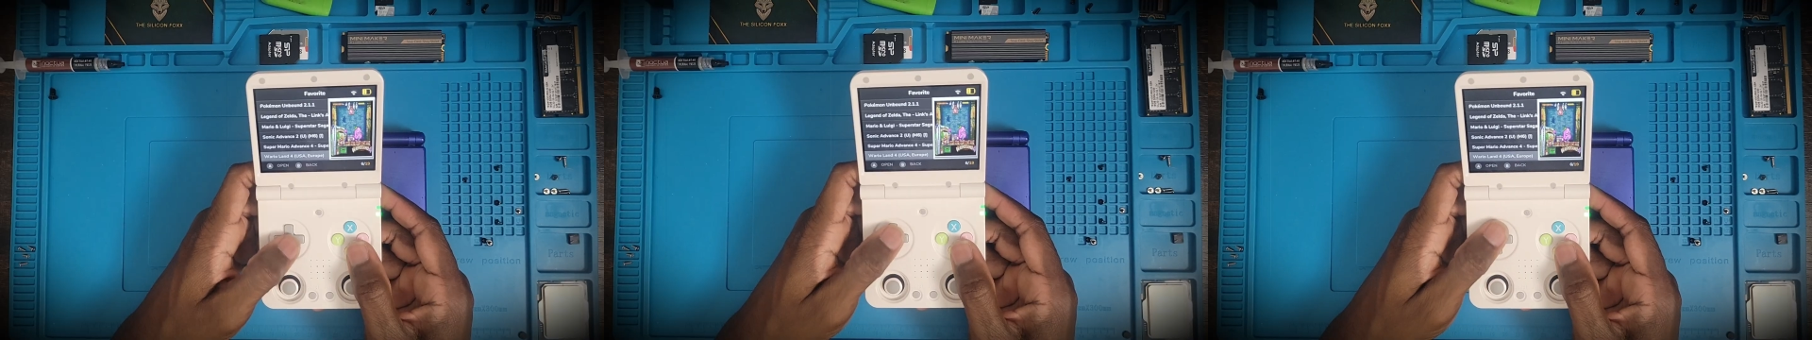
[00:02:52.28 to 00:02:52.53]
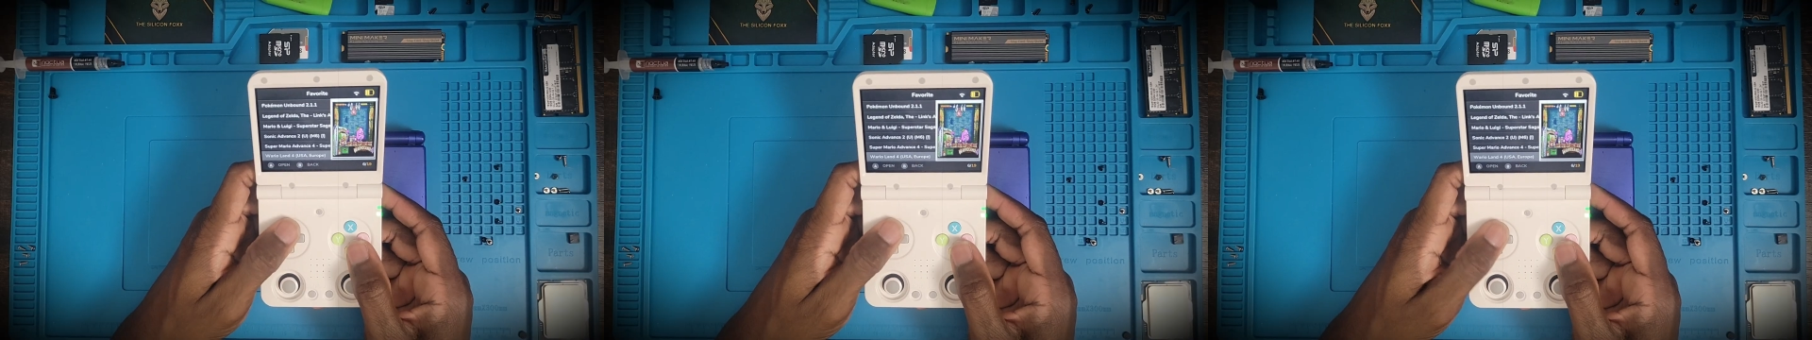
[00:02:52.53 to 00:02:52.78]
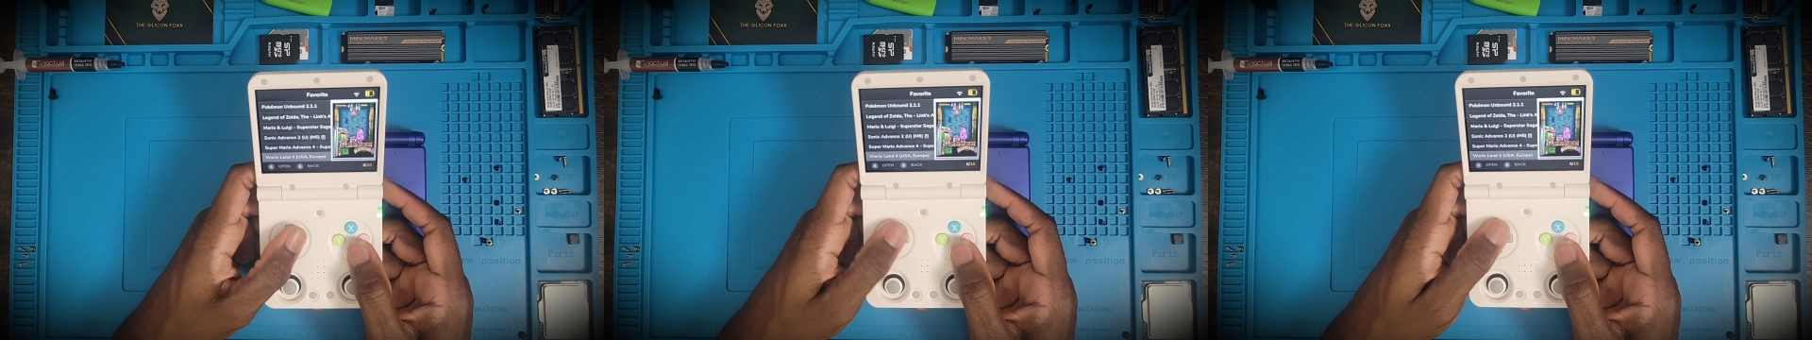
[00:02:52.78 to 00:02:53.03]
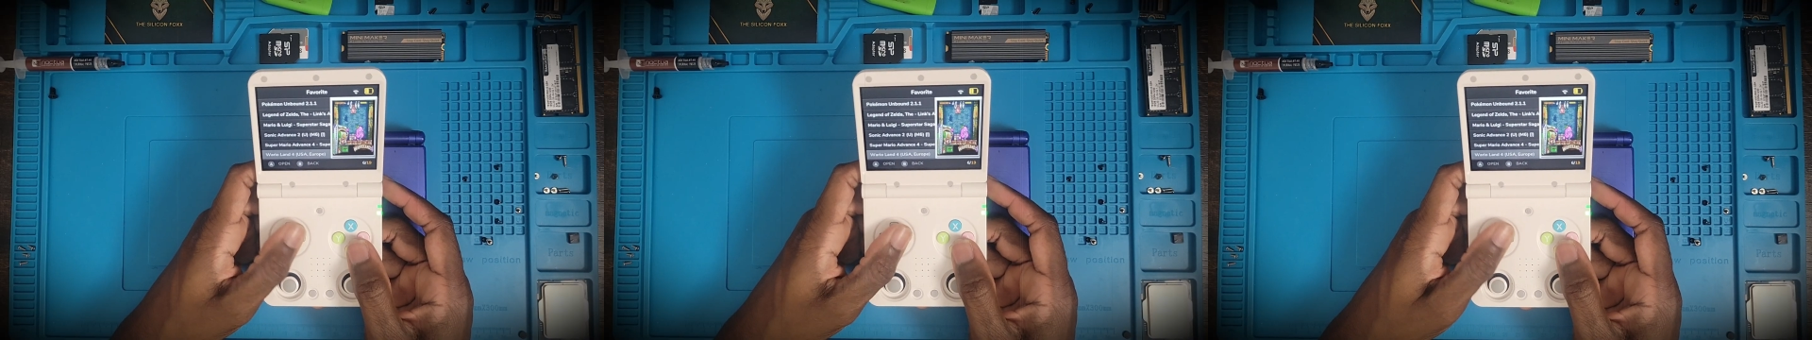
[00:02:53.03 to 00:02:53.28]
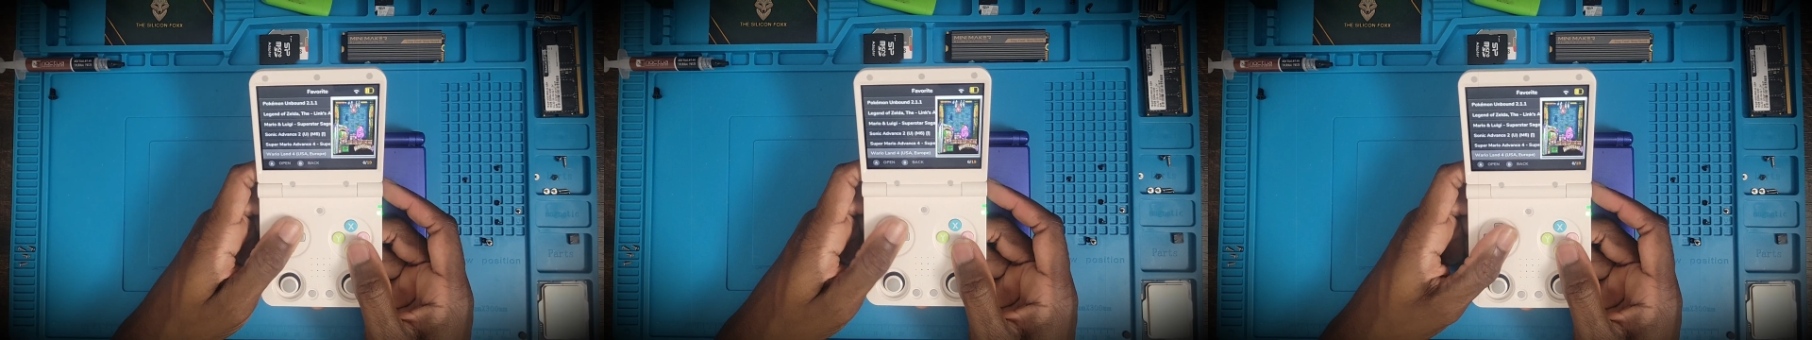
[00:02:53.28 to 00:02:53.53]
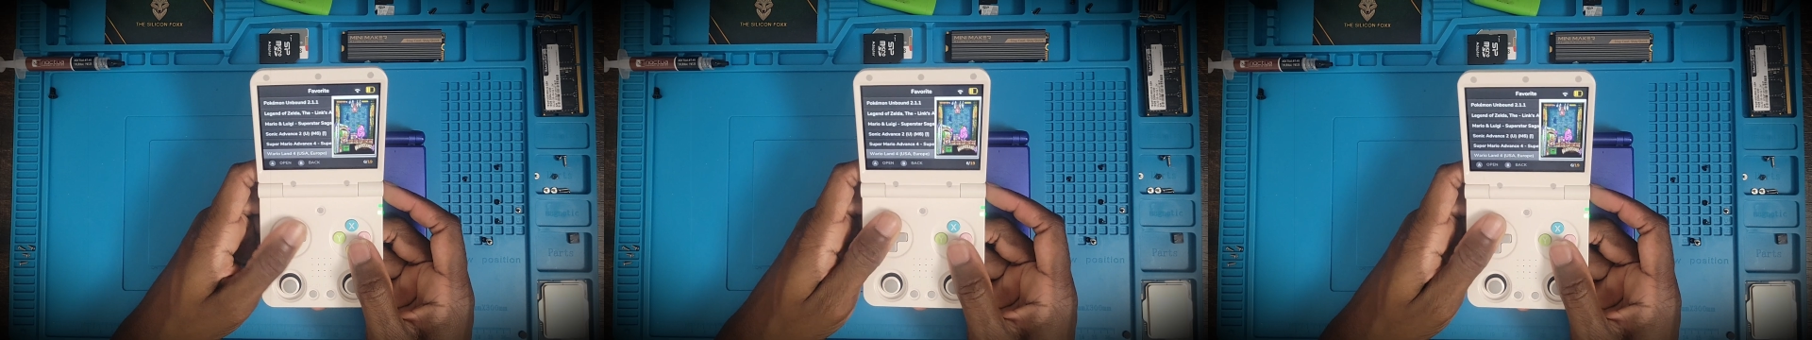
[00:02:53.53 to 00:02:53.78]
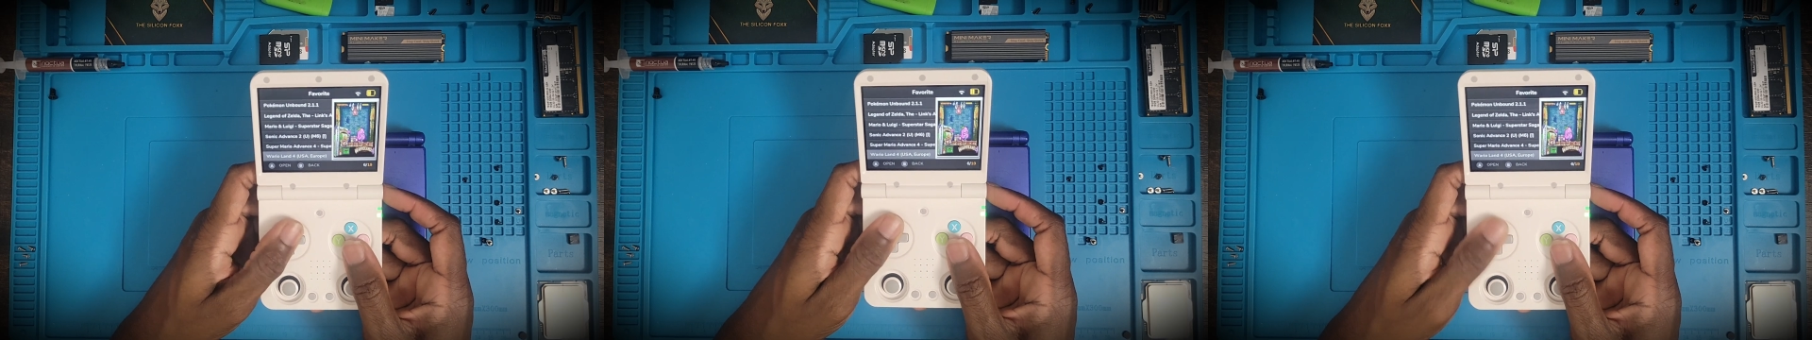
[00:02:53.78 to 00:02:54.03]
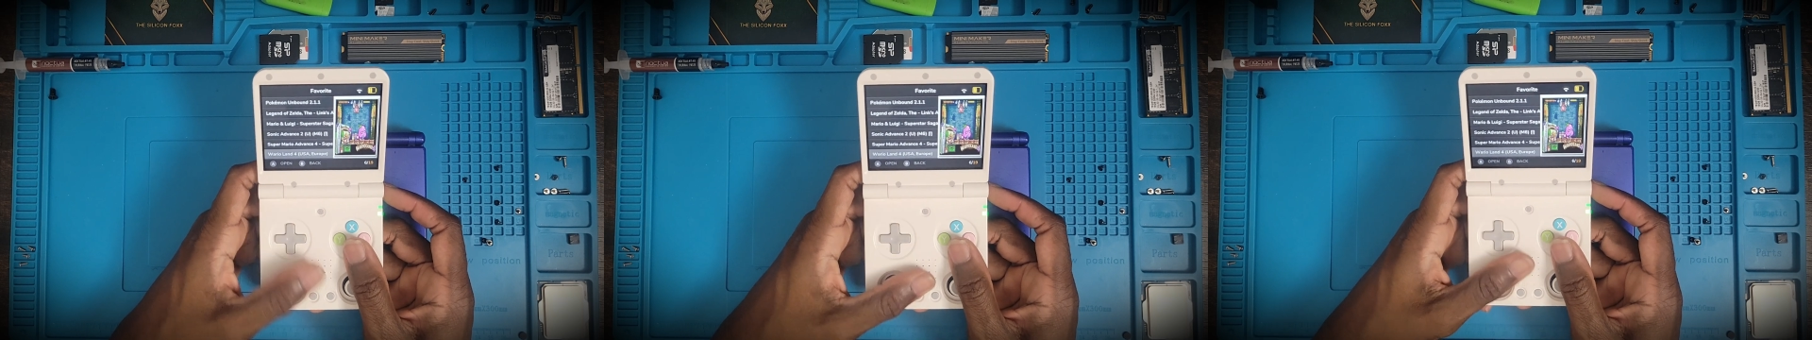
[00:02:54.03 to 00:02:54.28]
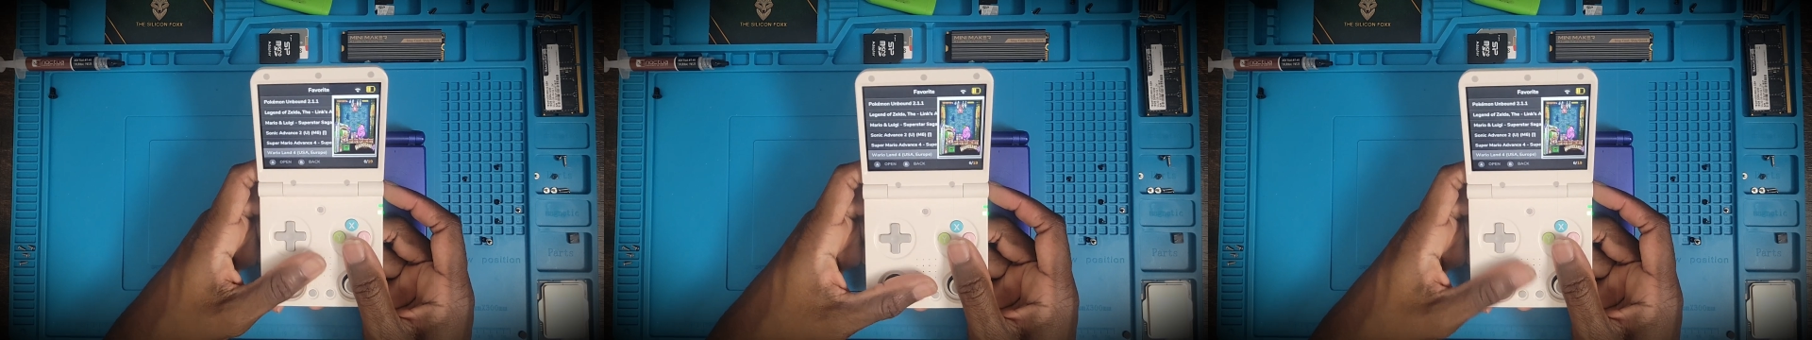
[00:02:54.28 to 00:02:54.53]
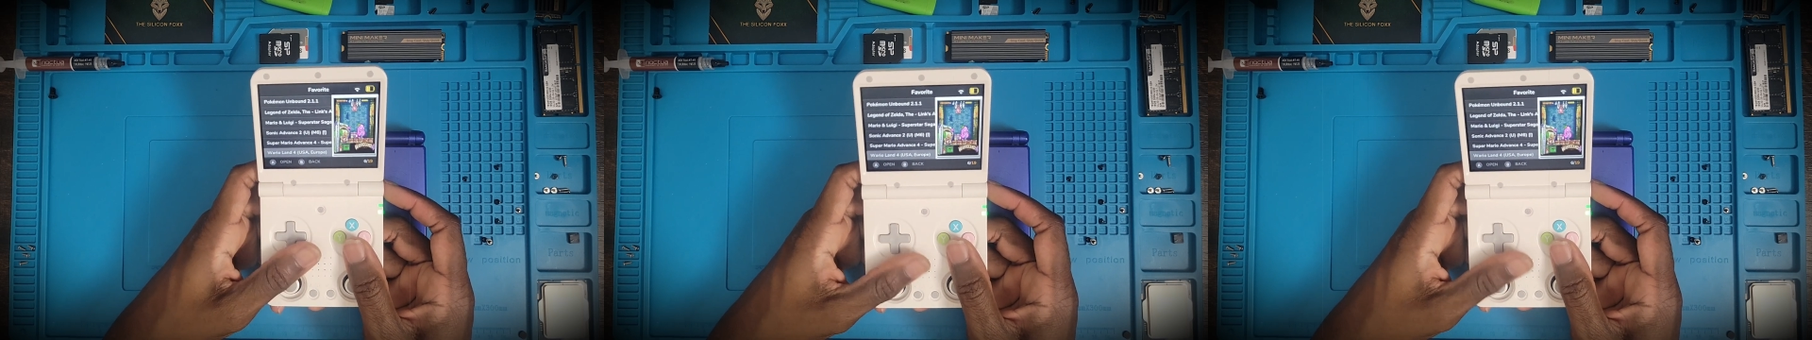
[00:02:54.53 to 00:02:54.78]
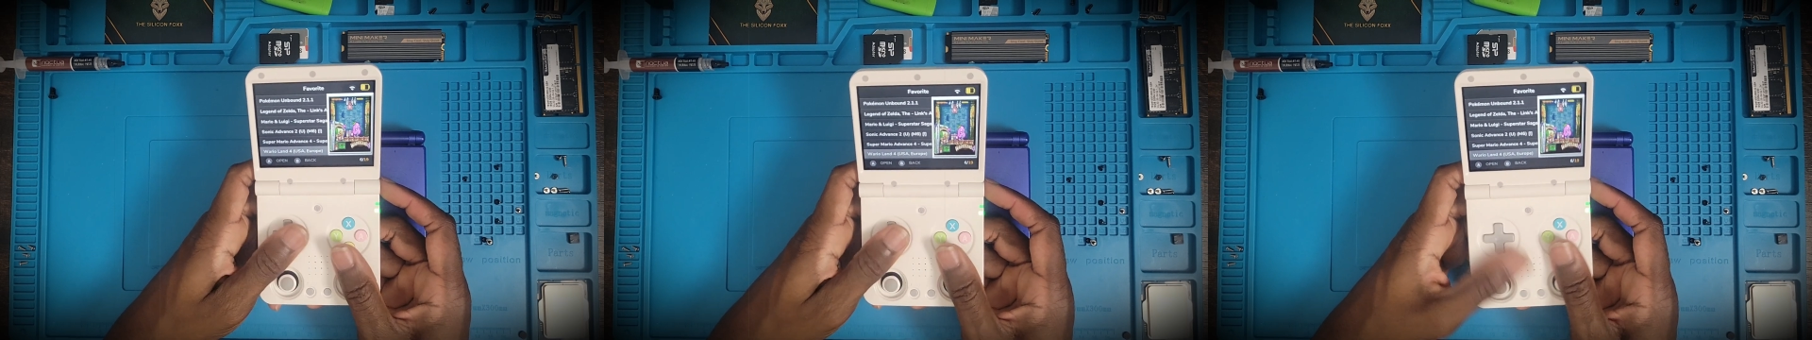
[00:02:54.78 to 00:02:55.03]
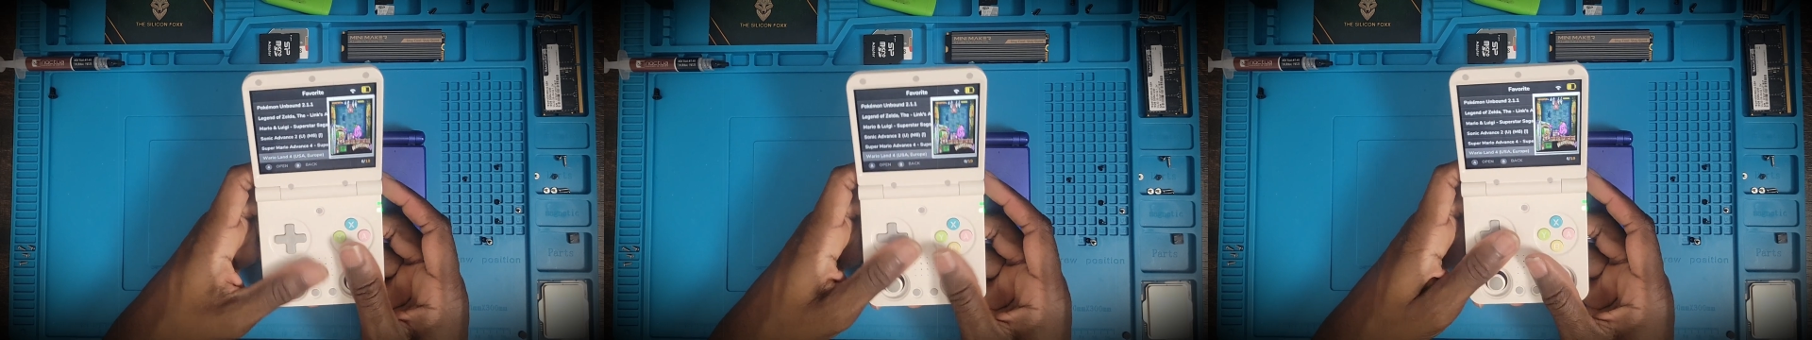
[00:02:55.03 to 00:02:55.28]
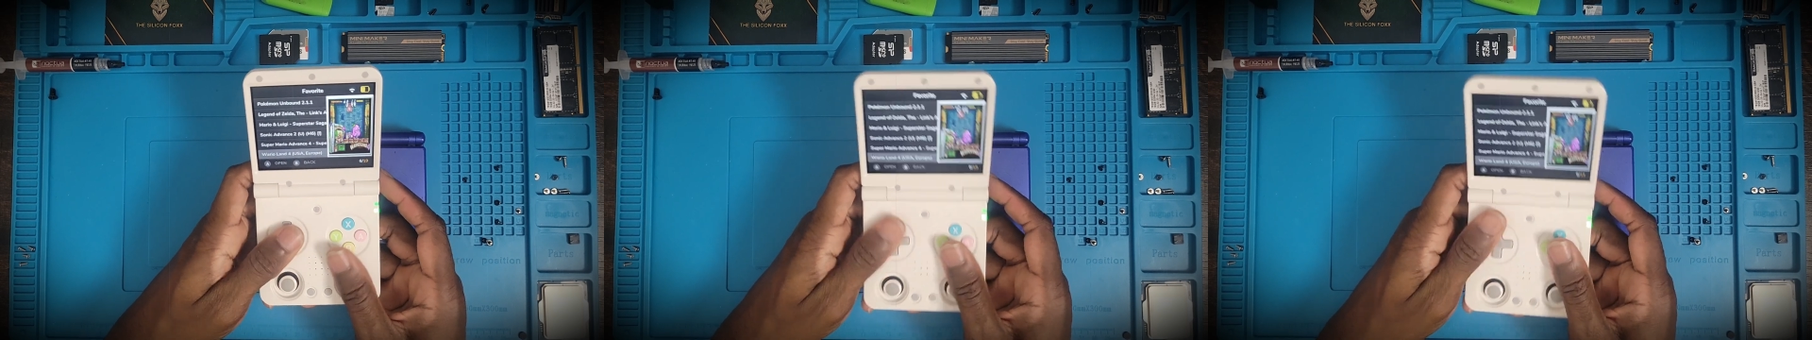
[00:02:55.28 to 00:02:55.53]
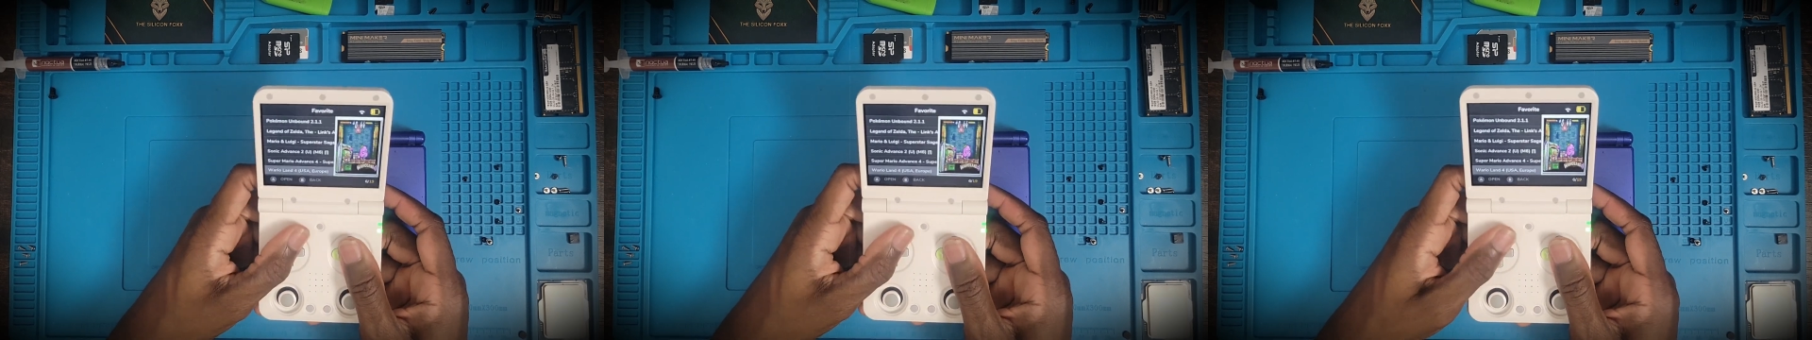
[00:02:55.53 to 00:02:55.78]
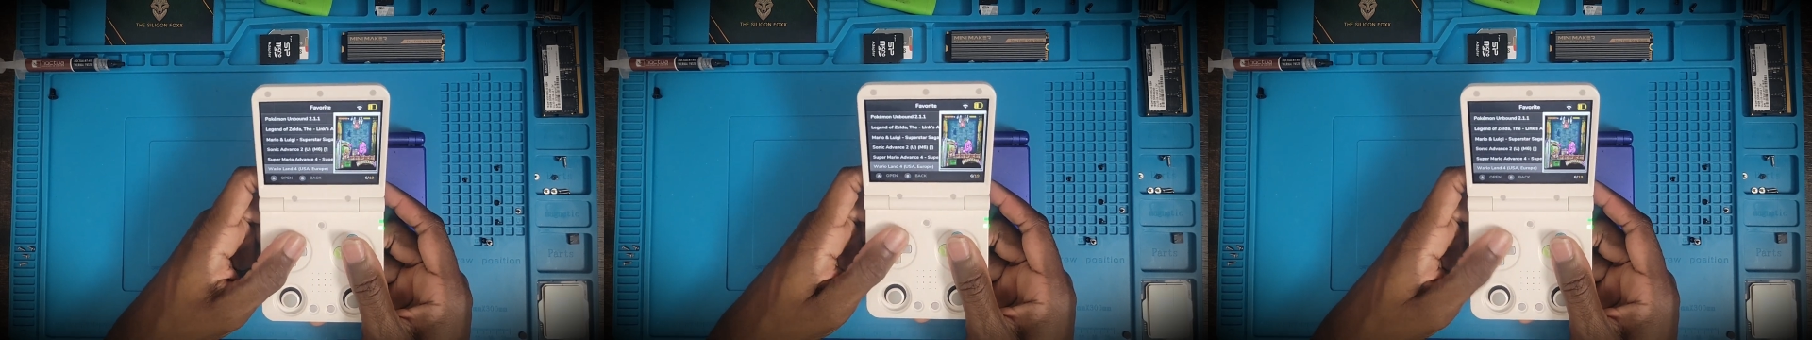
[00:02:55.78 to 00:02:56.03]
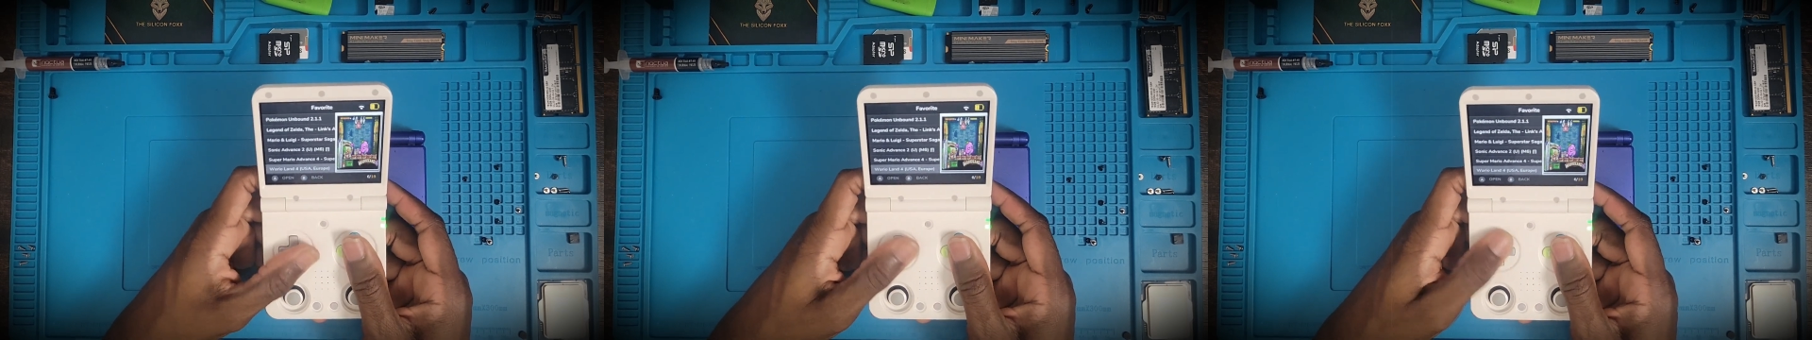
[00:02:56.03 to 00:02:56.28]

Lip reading: Nobody's mouth can be seen.